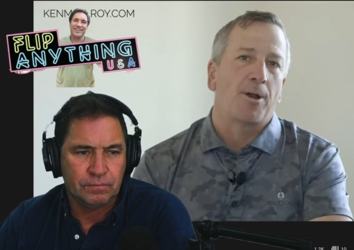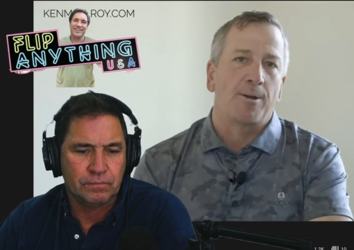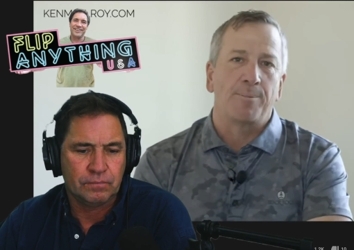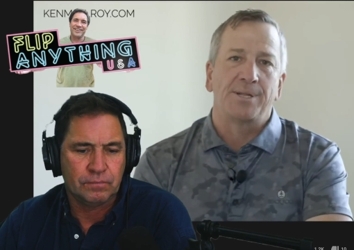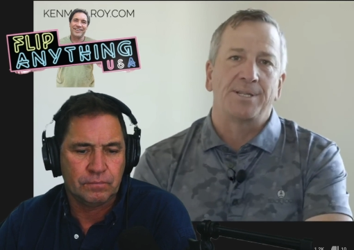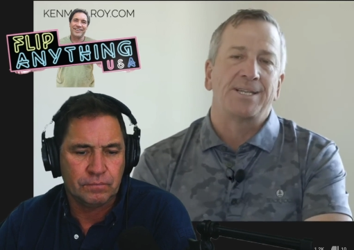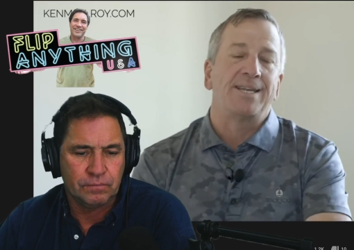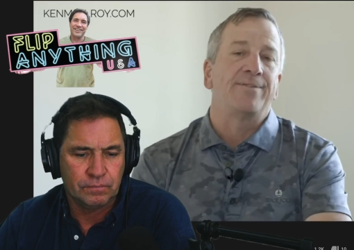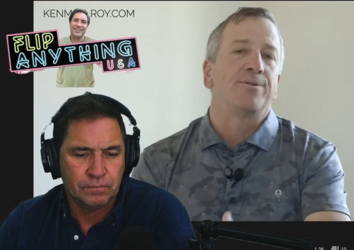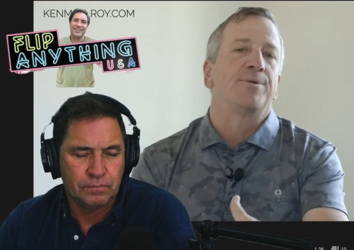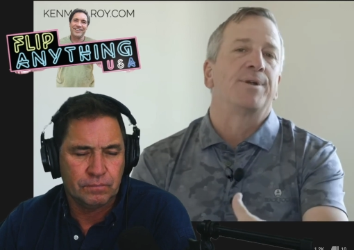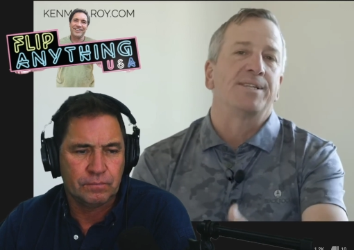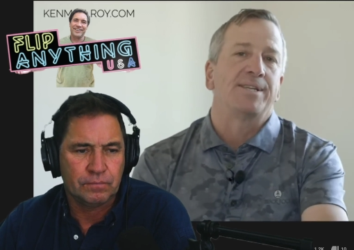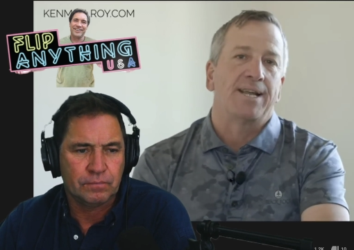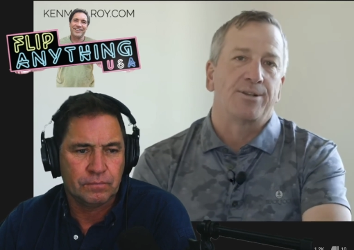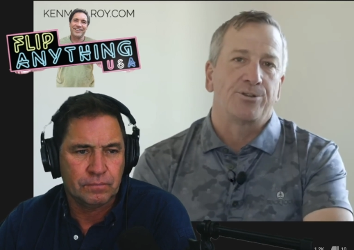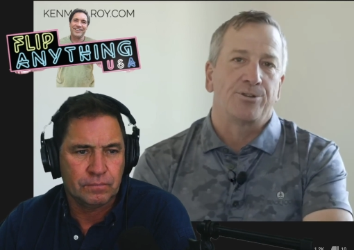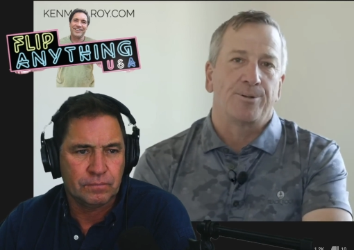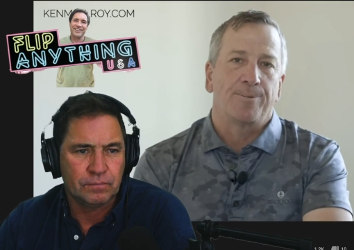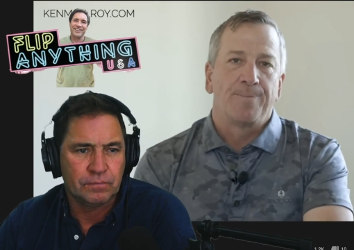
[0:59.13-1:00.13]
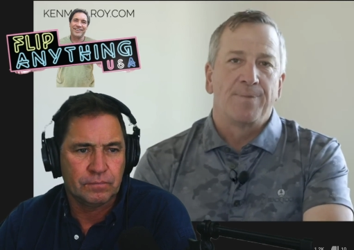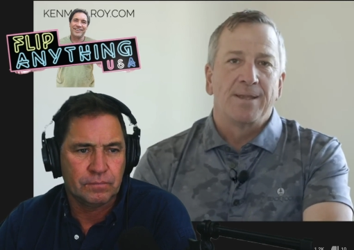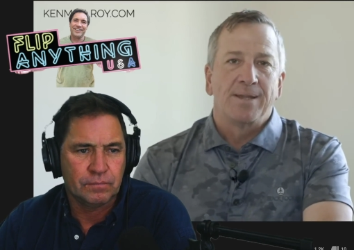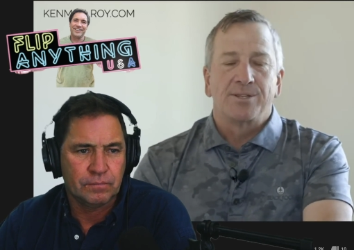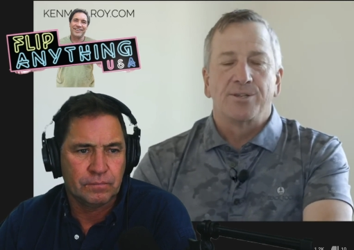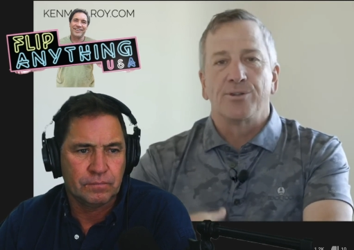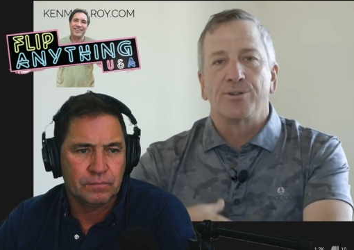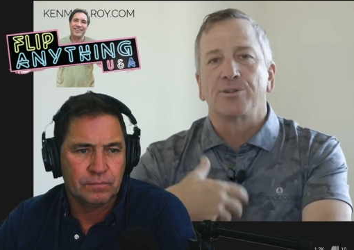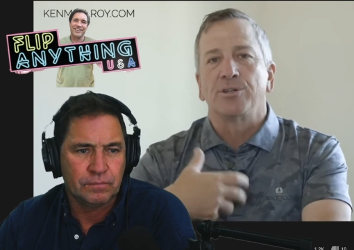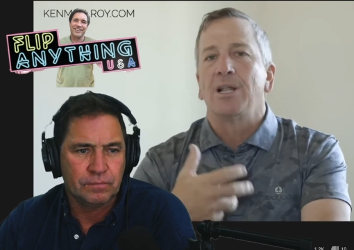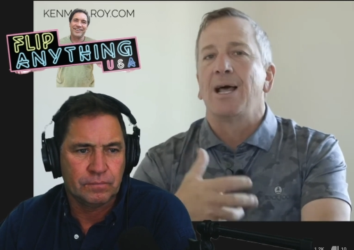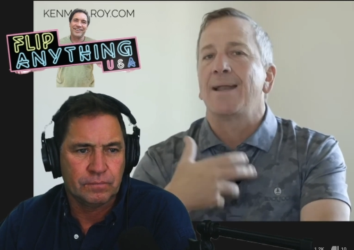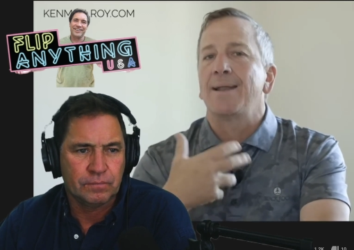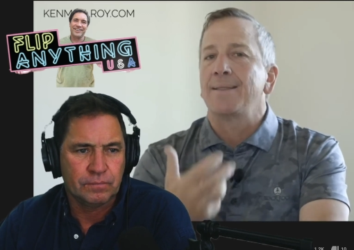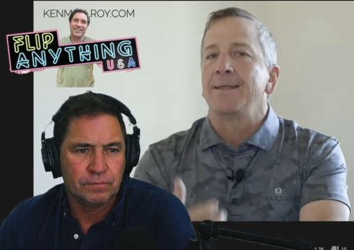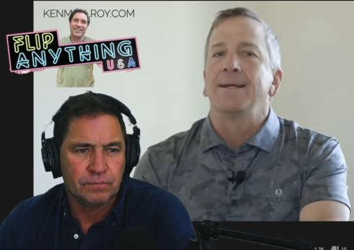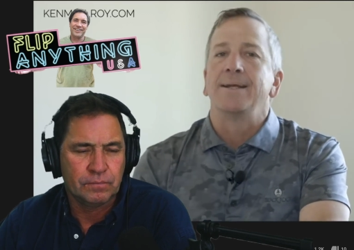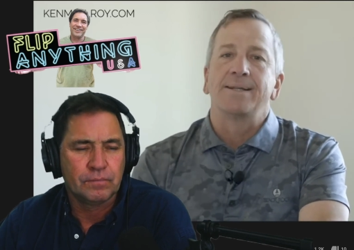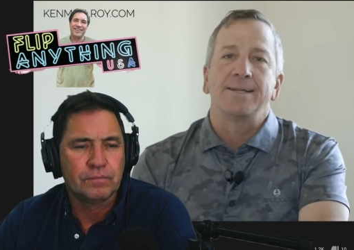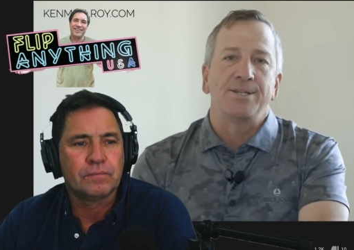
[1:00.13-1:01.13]
Speaker 1: apartments, even residential. So there's a lot
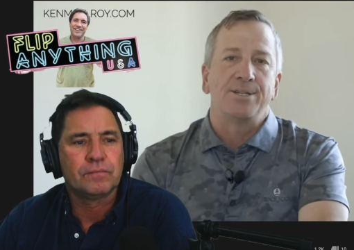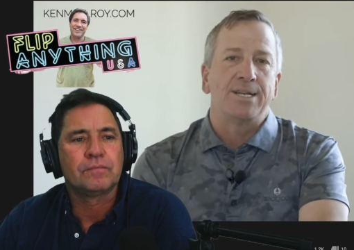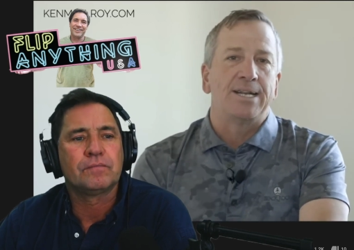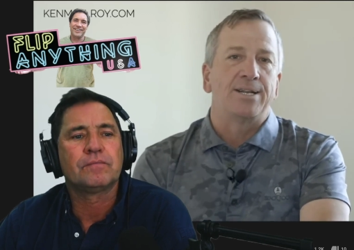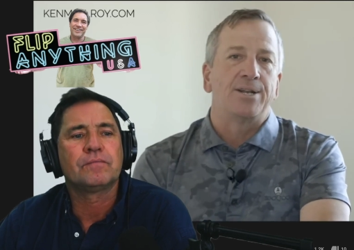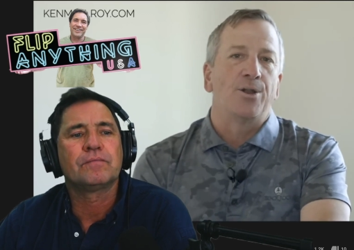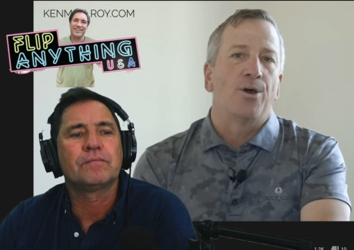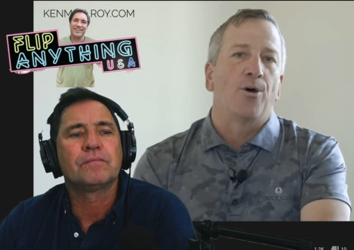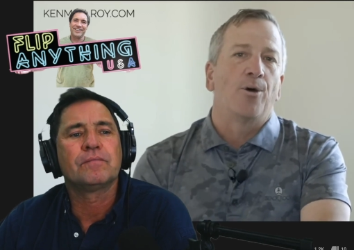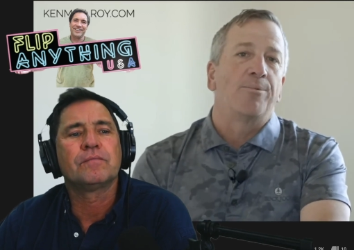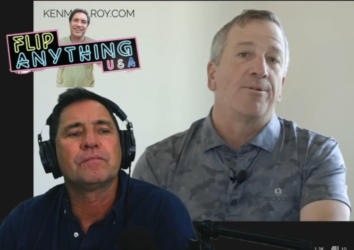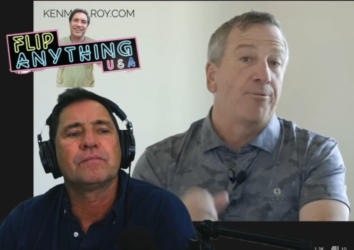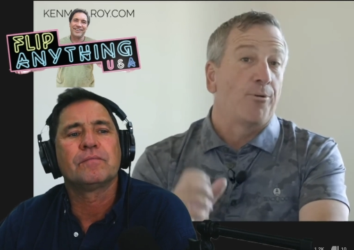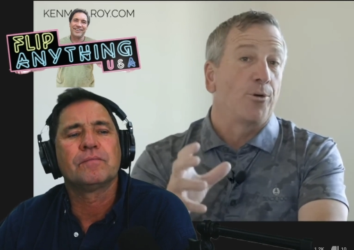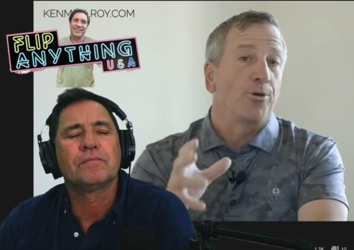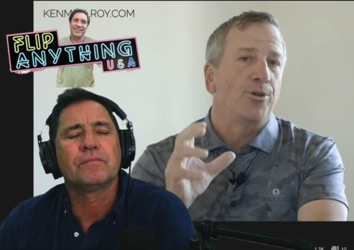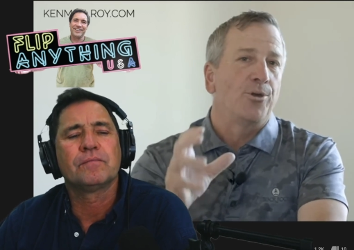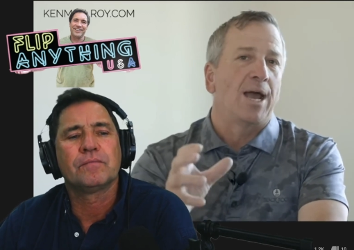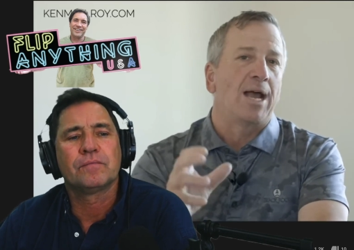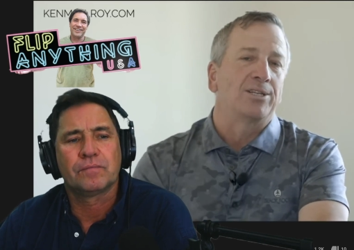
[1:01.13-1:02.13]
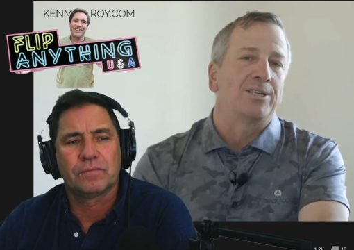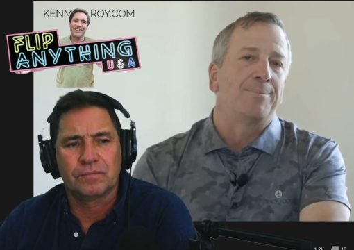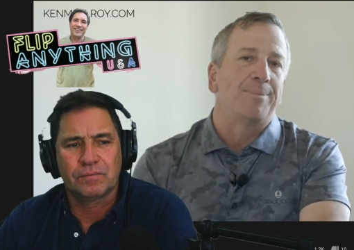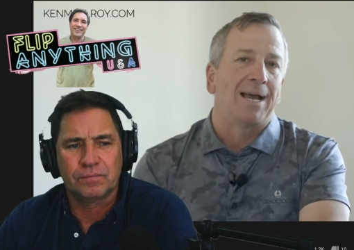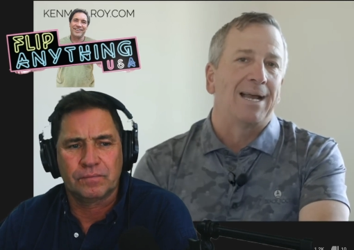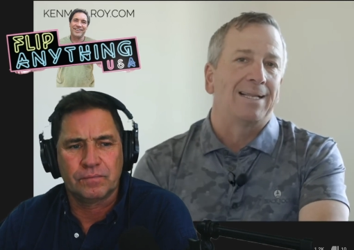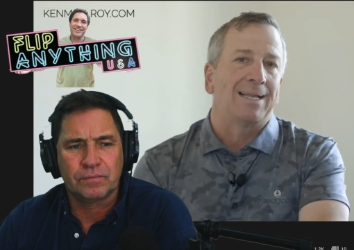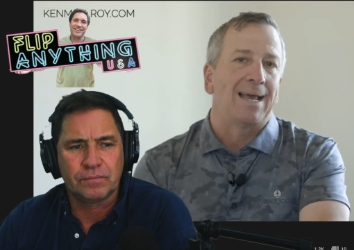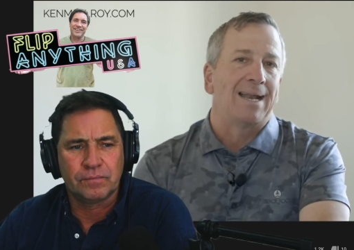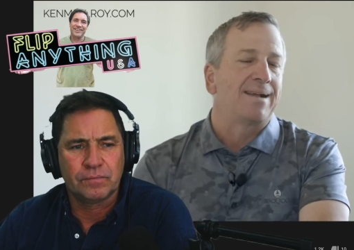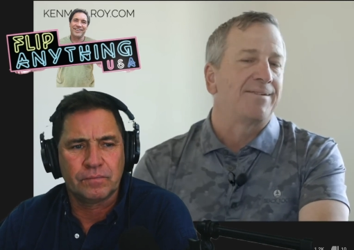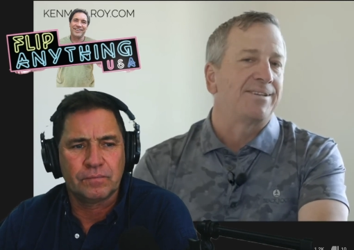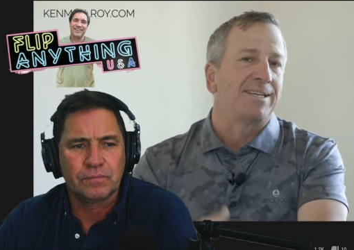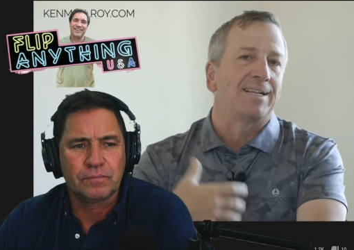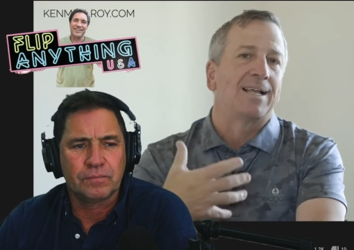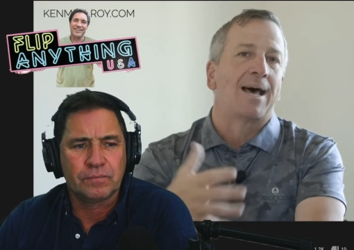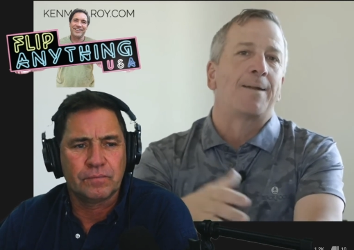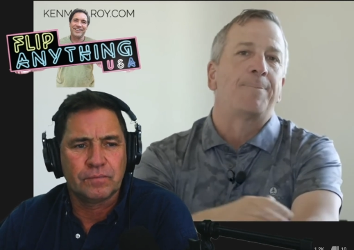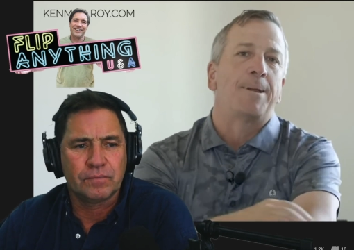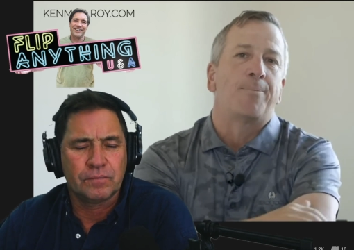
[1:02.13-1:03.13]
of things that you need to know before you actually buy land. I see
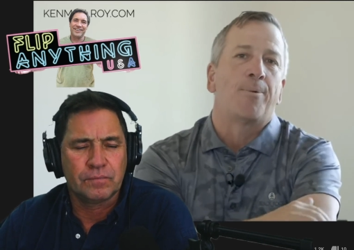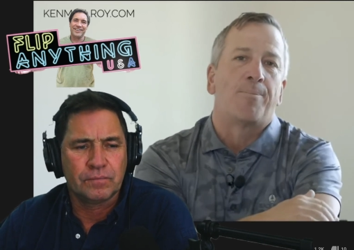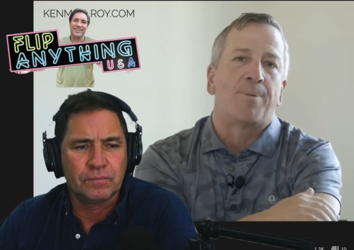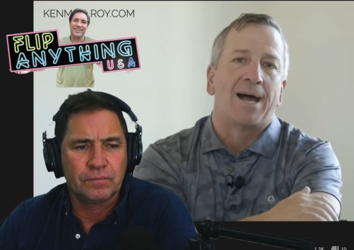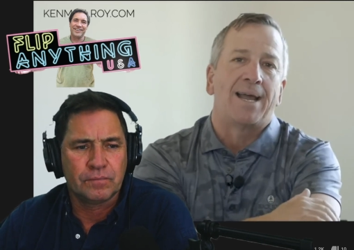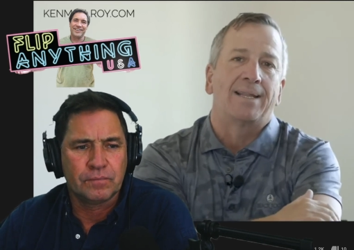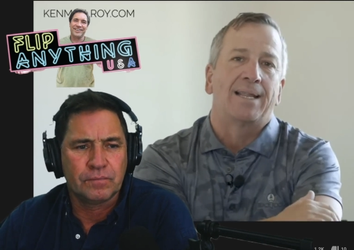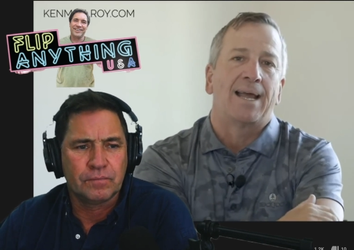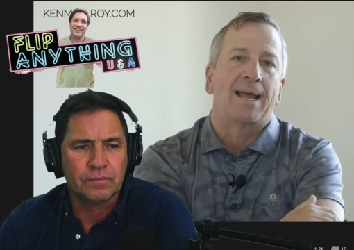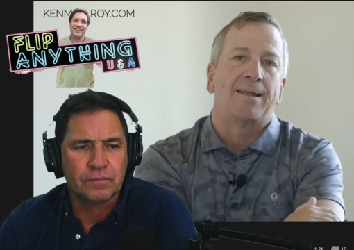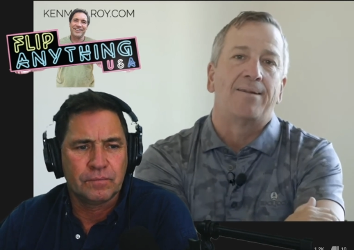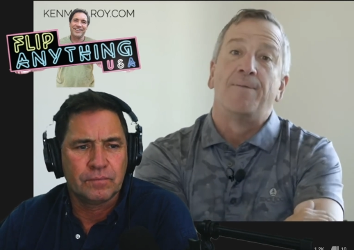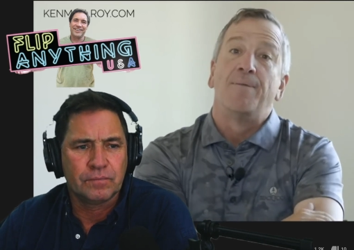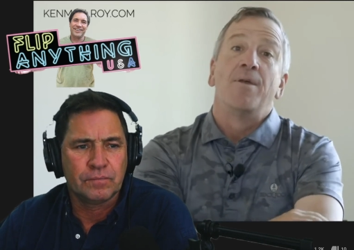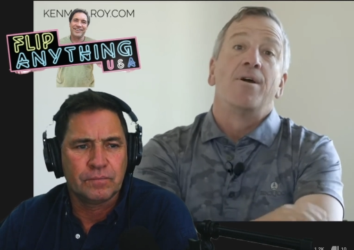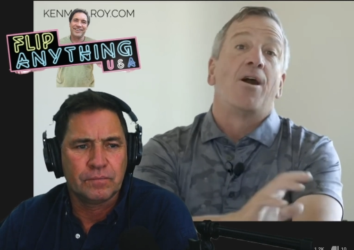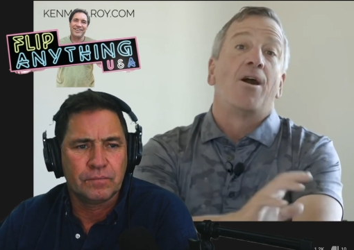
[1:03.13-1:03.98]
a lot of people buying land